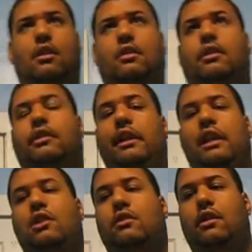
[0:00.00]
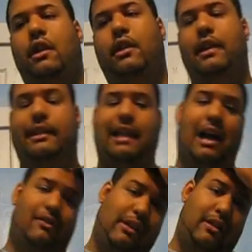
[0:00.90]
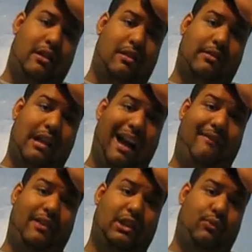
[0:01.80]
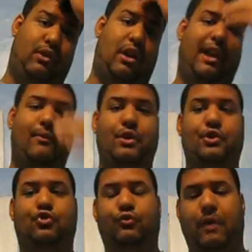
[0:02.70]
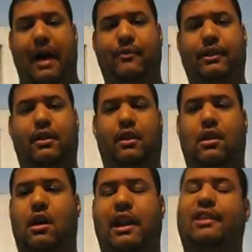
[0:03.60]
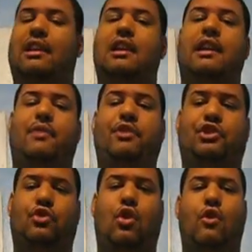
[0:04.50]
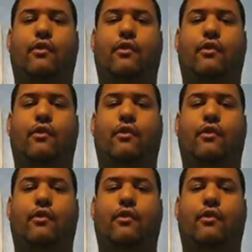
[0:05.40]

casino, and that's how confident we are that I rented a car and we drove.